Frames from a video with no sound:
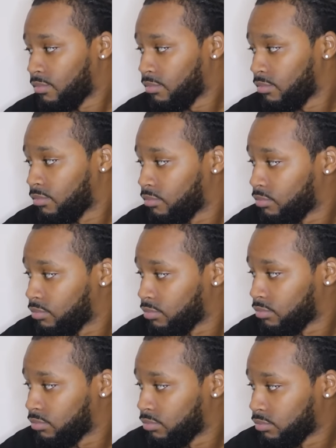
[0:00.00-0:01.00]

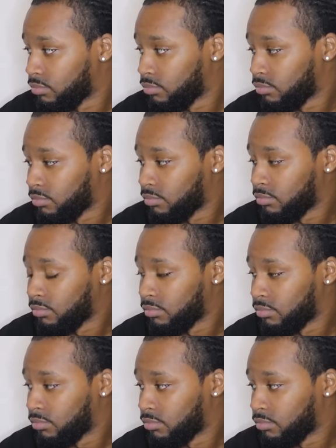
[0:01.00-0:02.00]

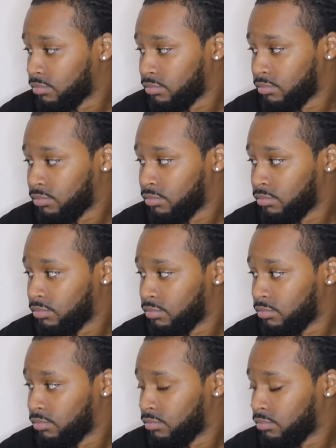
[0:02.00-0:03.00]

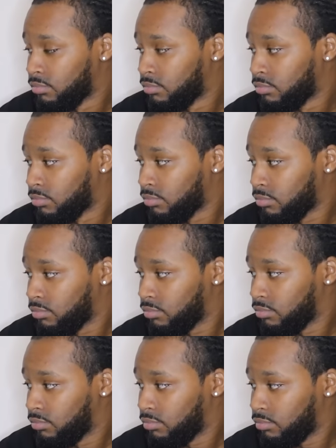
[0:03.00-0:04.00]

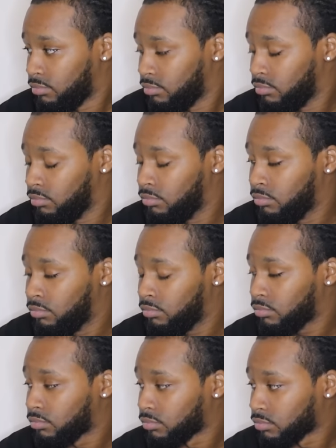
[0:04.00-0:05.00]

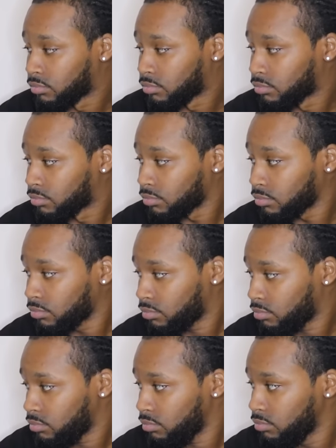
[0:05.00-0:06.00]

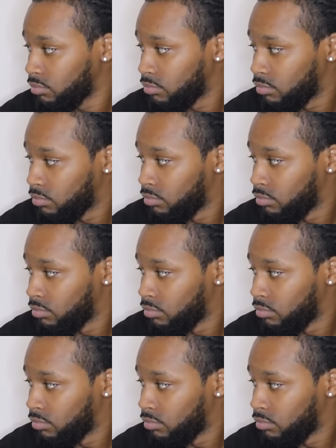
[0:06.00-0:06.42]
The person shown says nothing.